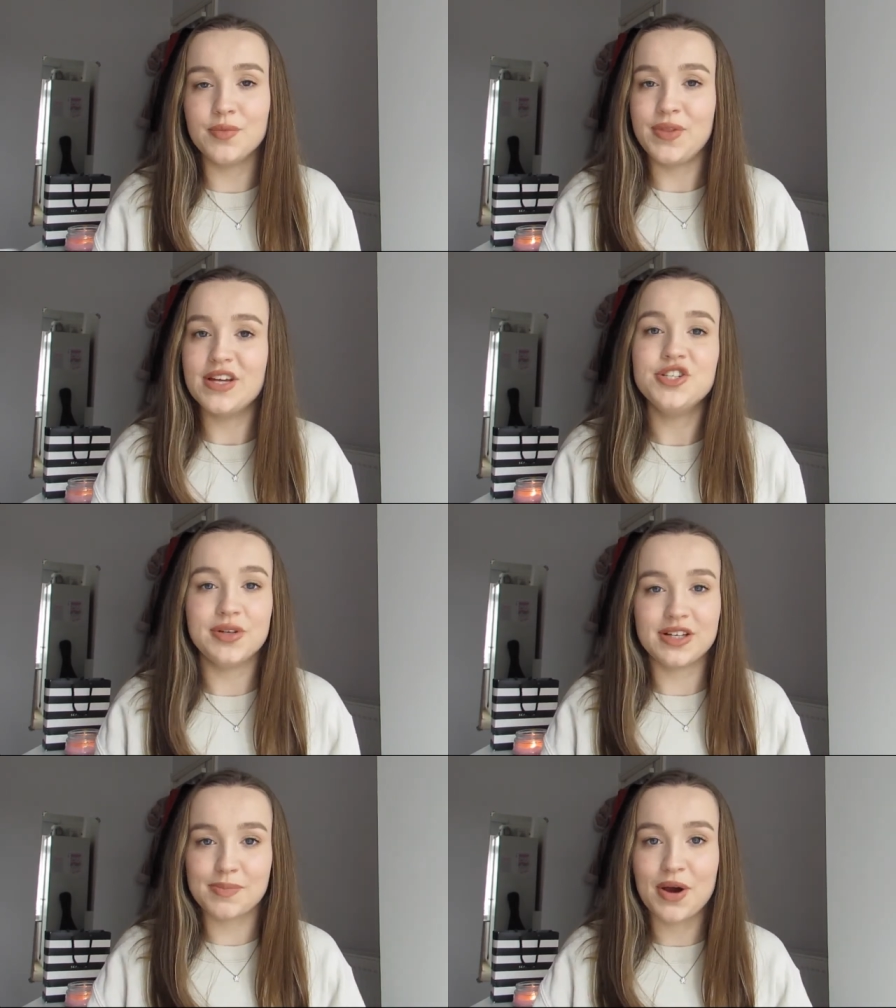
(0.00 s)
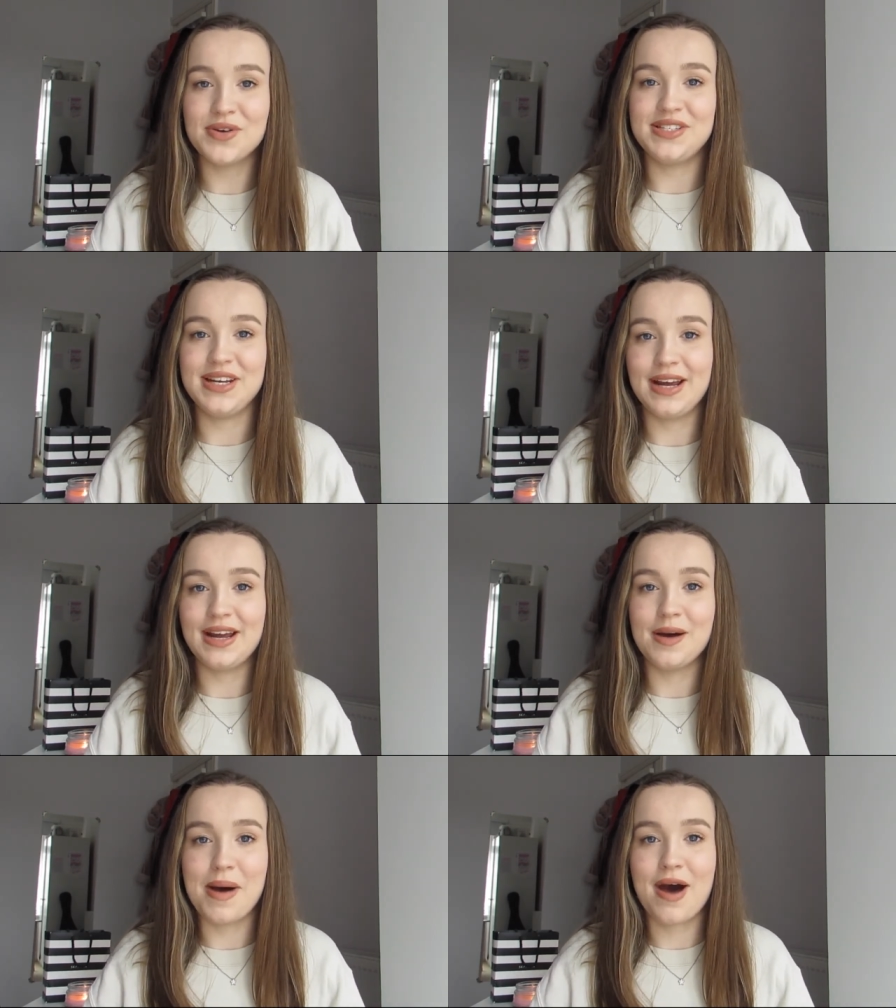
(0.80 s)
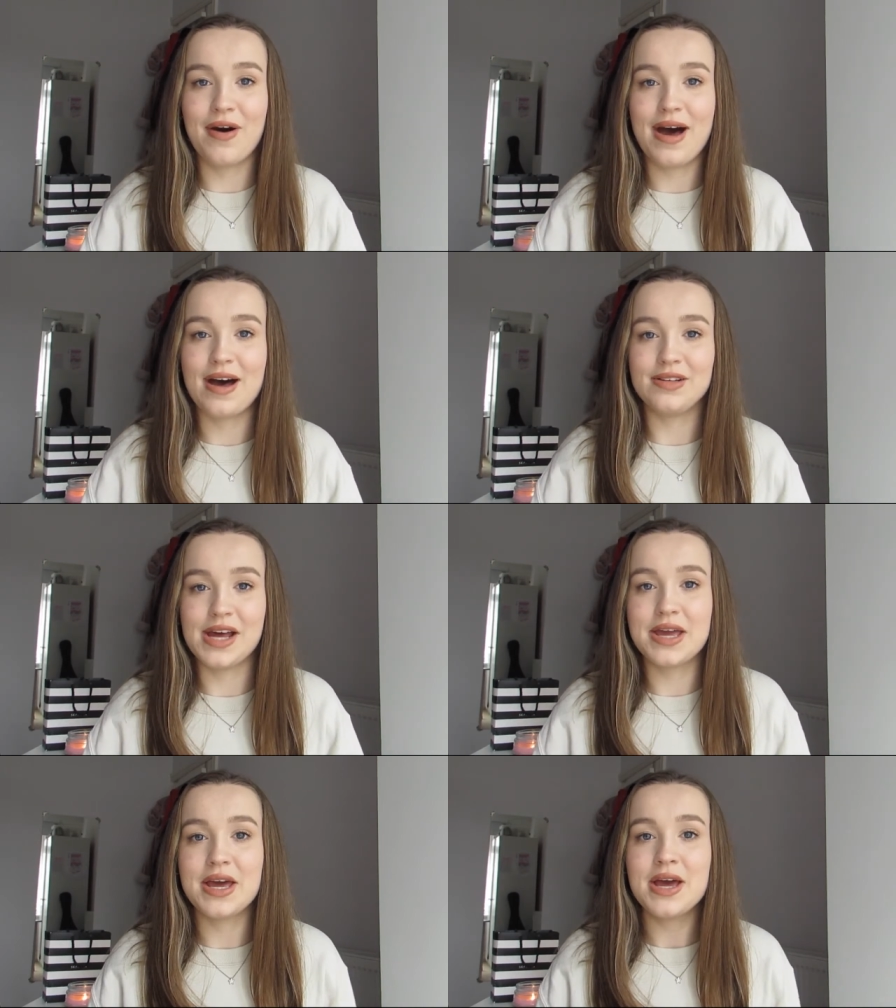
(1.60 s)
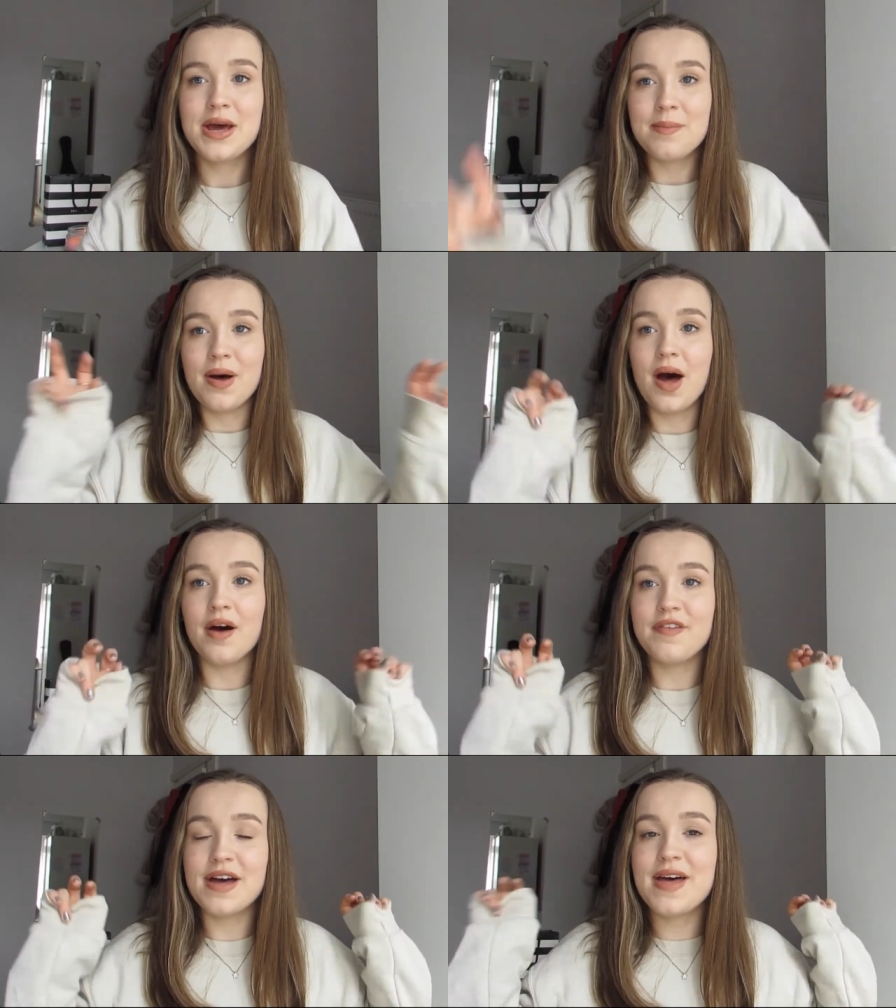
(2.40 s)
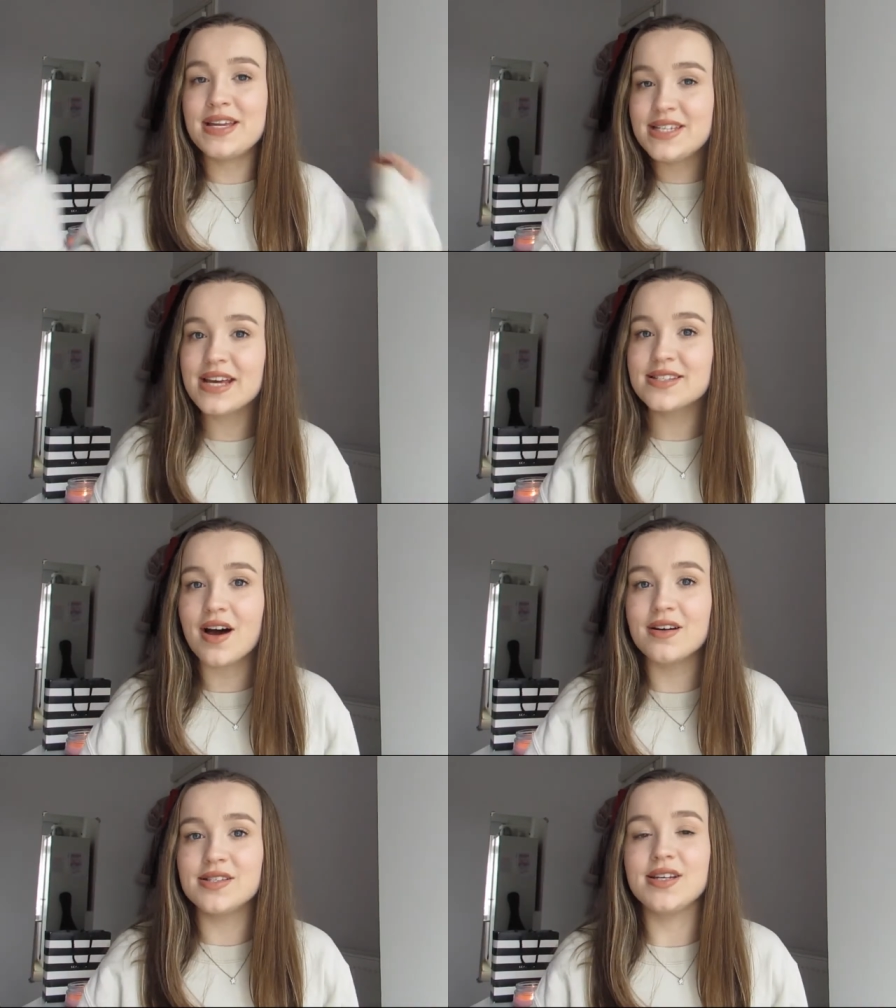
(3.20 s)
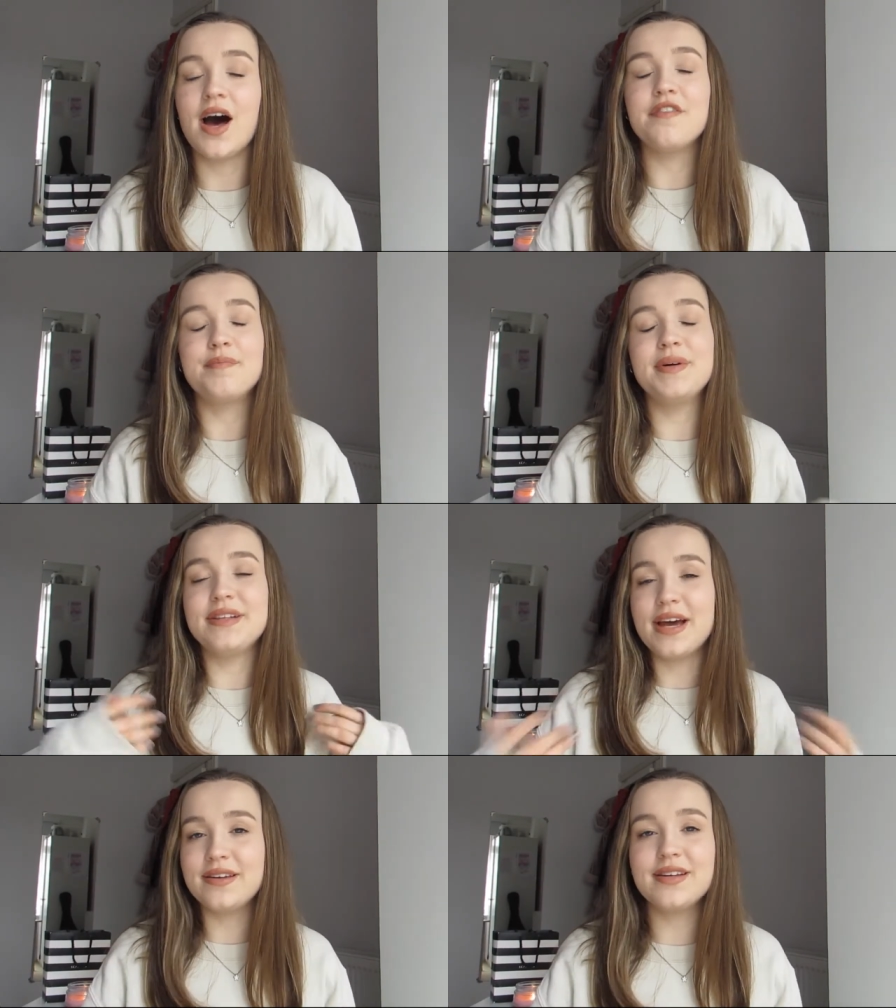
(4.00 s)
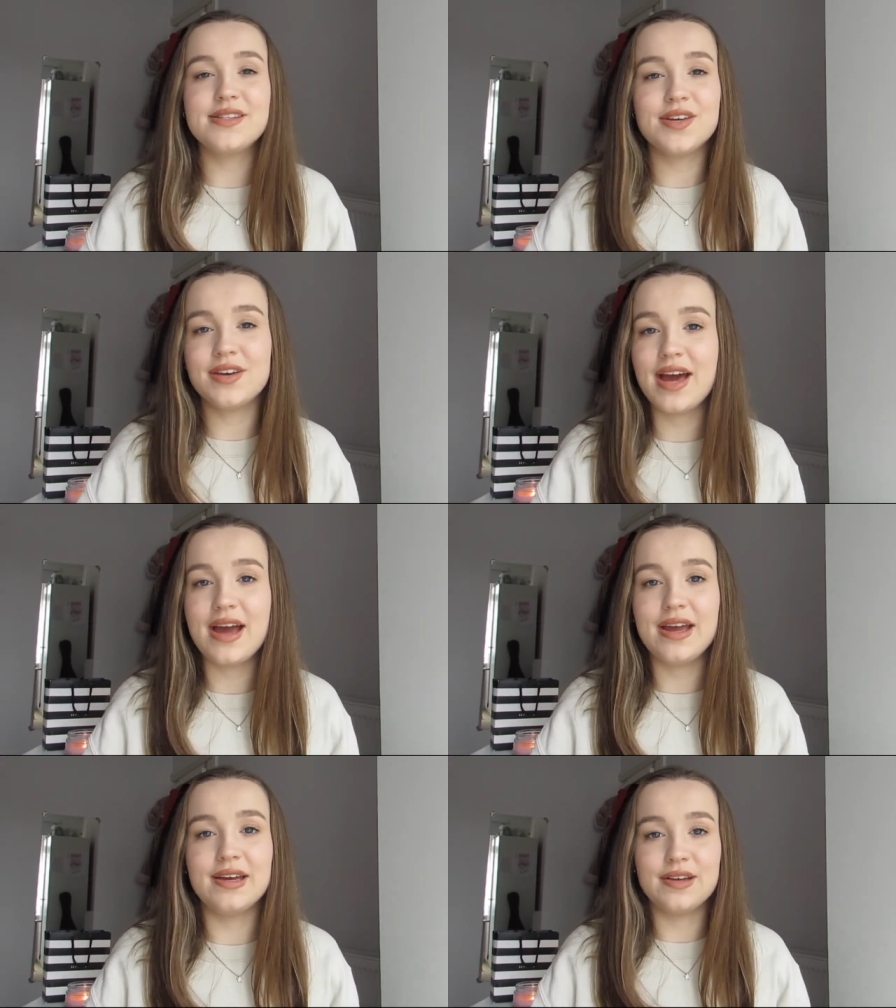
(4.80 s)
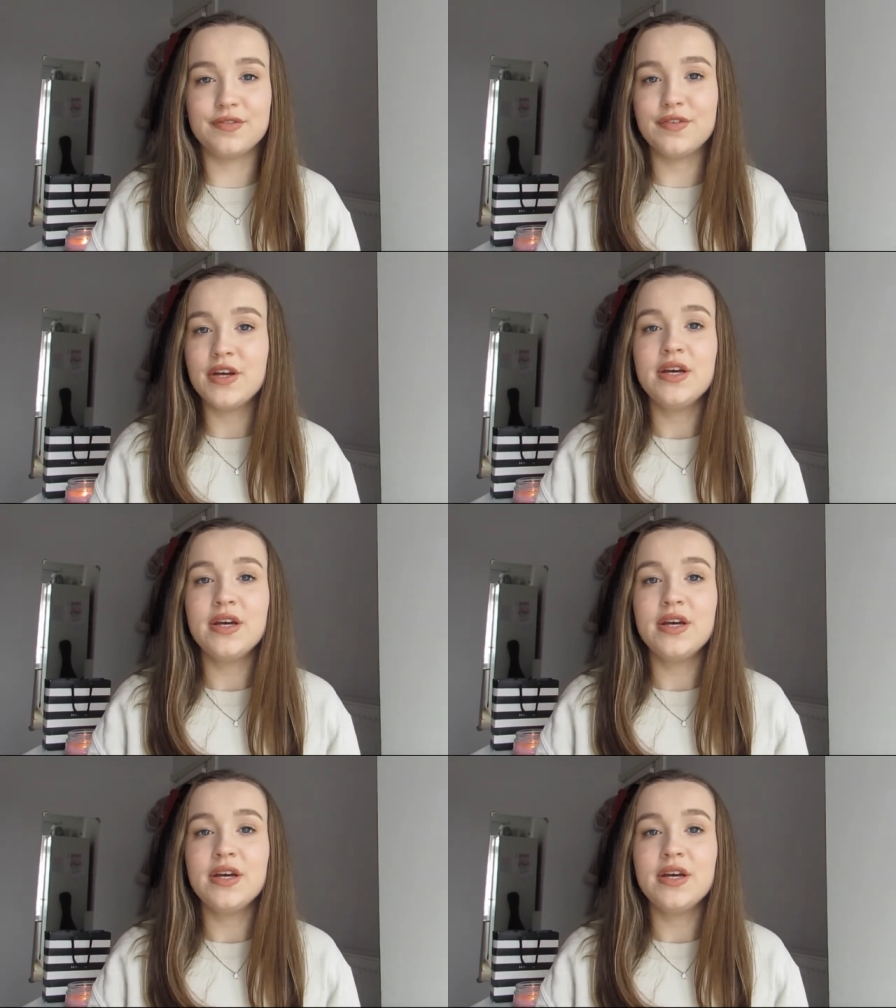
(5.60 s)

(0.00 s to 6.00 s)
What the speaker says: All they're doing is posting about how like perfect their days are and stuff, but like it's okay if